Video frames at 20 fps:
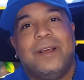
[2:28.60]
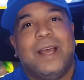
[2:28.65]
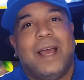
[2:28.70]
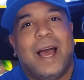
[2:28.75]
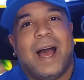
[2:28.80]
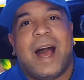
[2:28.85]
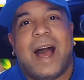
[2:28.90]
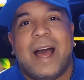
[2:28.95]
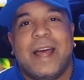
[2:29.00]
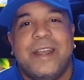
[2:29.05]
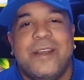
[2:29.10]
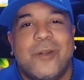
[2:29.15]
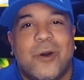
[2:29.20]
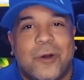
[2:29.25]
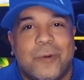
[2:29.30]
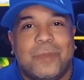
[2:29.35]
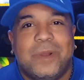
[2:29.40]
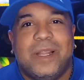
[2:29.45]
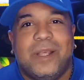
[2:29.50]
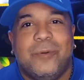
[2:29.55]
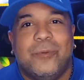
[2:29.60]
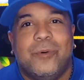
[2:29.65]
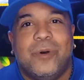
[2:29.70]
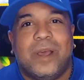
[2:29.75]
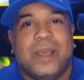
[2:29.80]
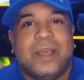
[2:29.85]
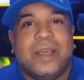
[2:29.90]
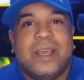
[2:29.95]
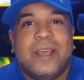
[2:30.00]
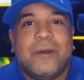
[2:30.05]
I normally
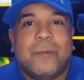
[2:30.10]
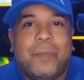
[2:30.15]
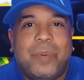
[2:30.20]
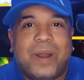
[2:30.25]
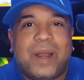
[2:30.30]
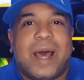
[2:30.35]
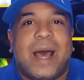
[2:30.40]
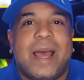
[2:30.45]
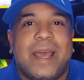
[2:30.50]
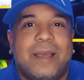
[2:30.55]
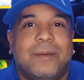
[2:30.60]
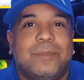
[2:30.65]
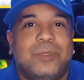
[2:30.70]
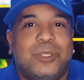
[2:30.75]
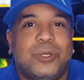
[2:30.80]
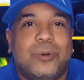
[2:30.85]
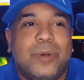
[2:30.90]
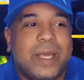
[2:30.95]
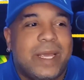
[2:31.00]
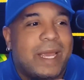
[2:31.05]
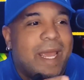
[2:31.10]
would, but I am doing